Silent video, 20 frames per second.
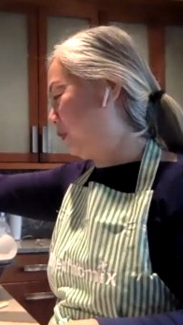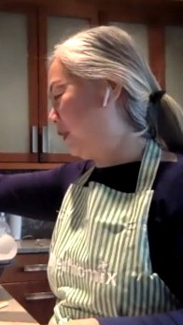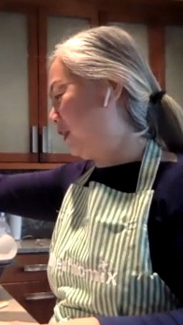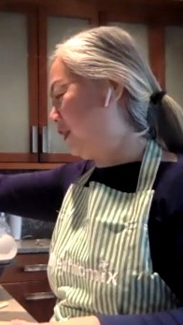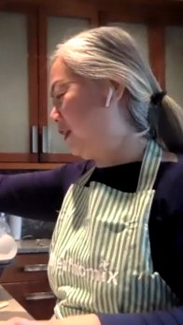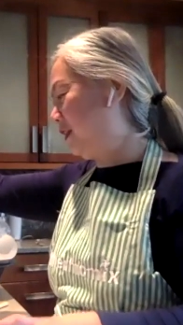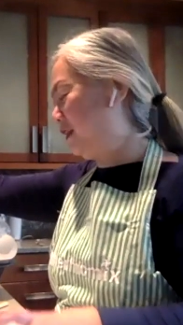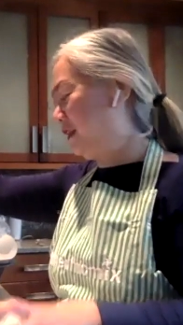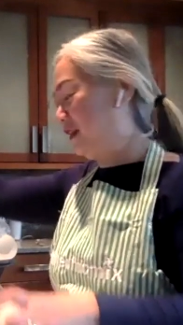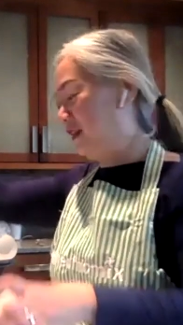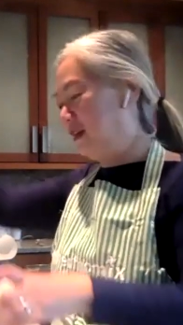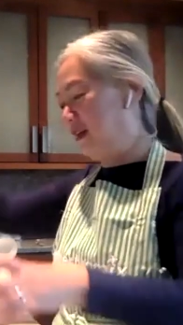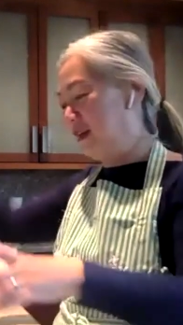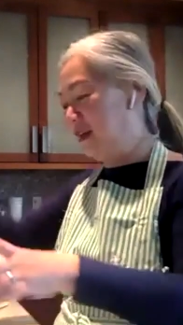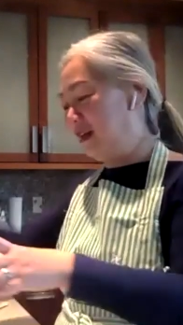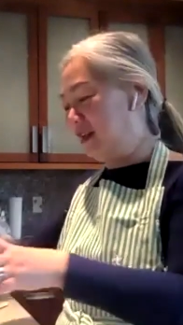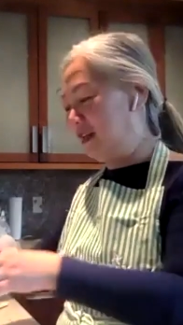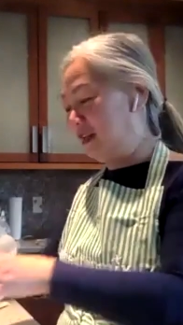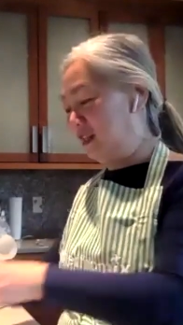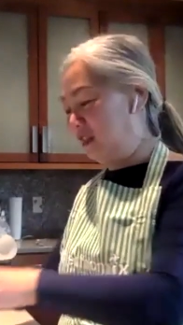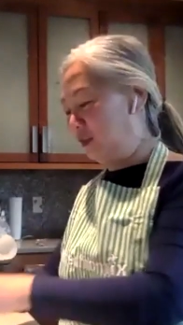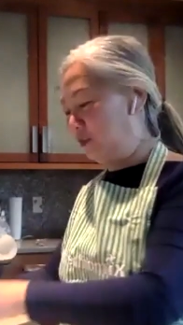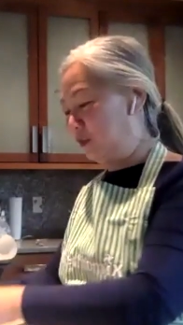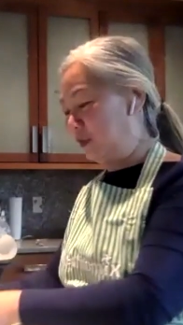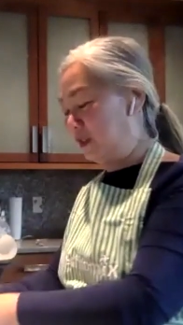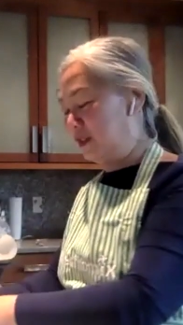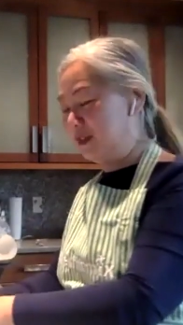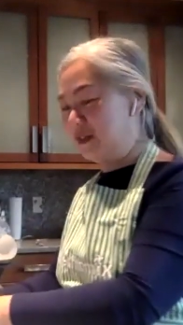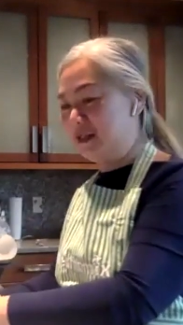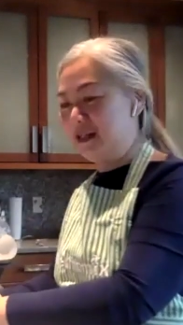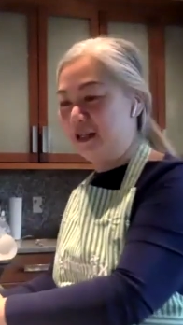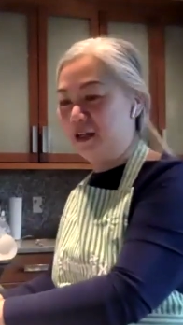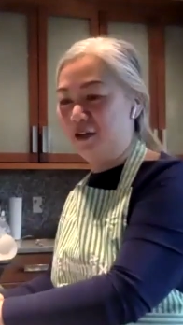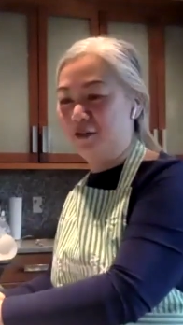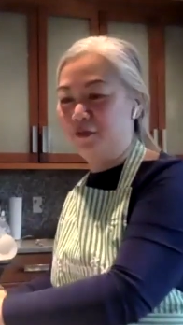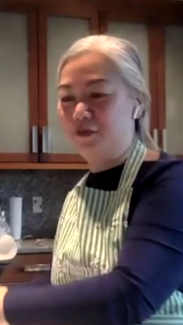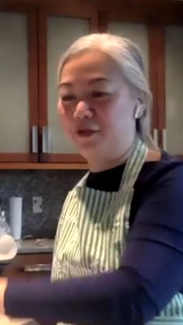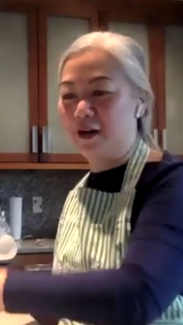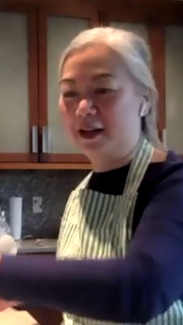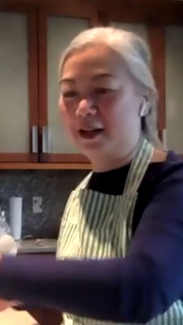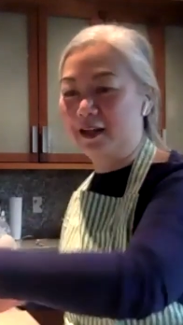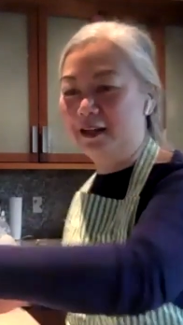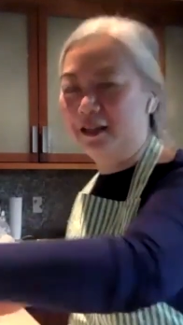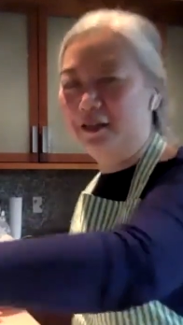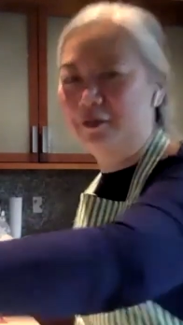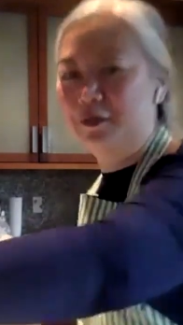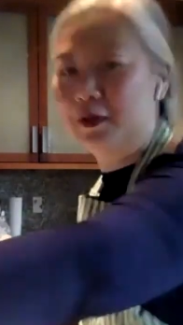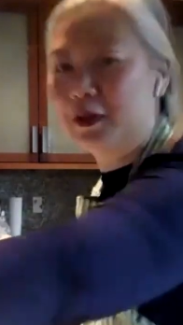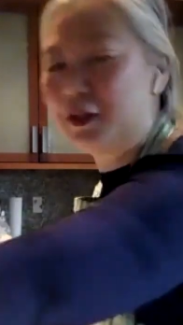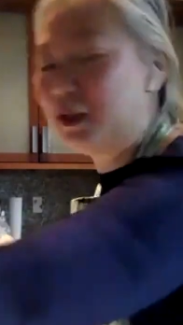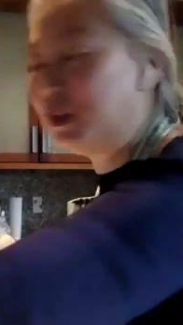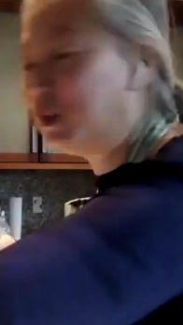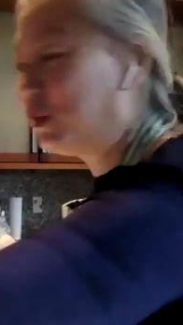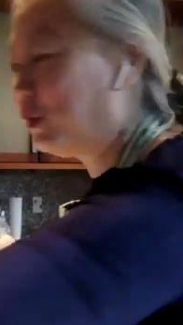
be a little bit nerve-wracking when you're